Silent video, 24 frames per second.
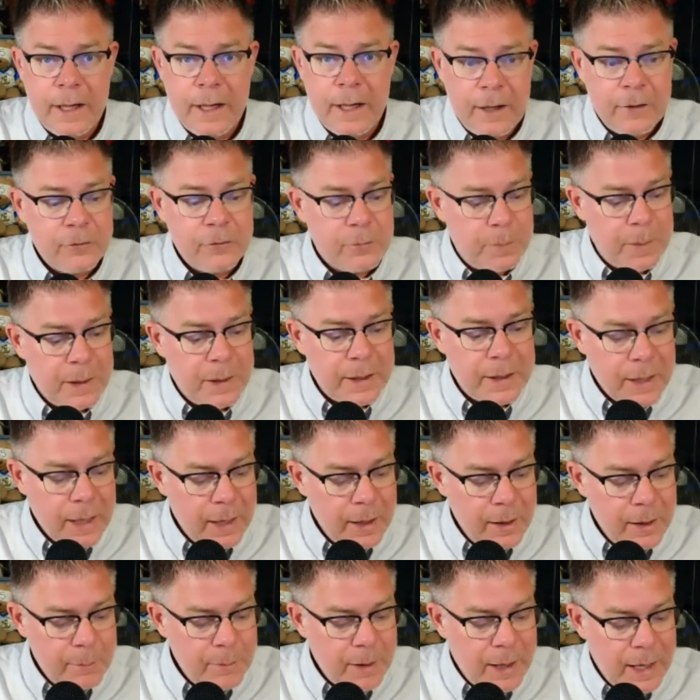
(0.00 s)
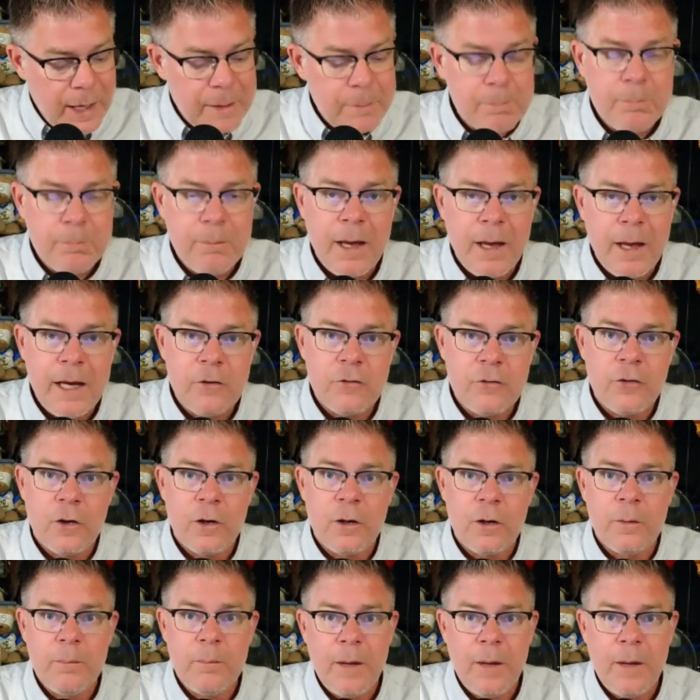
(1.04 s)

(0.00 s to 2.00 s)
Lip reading: has become a major,